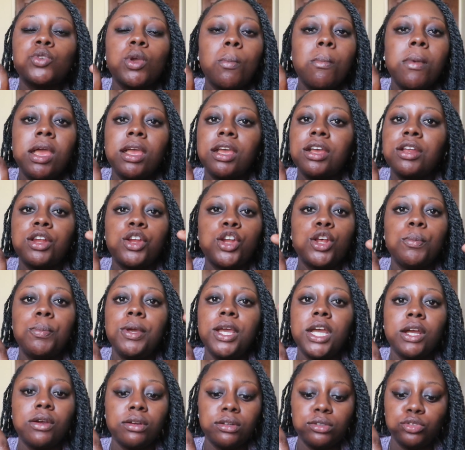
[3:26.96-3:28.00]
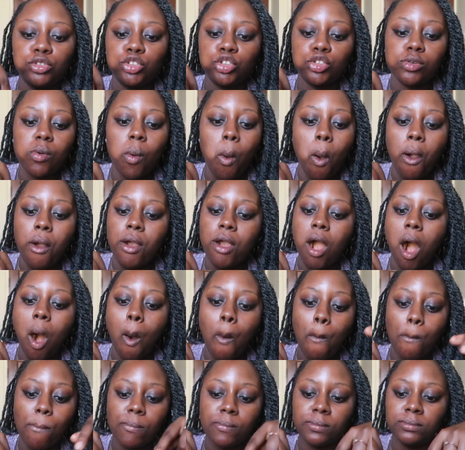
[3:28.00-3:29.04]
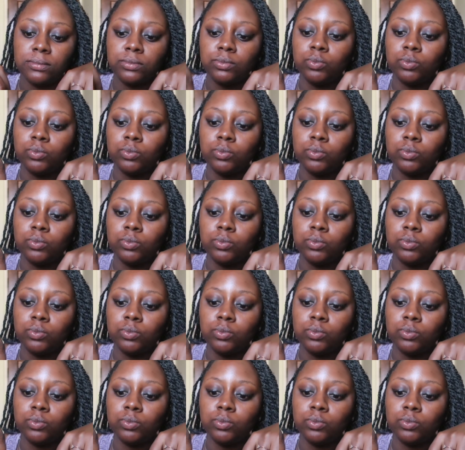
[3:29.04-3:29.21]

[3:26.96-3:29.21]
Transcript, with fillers: making an appearance. Yum.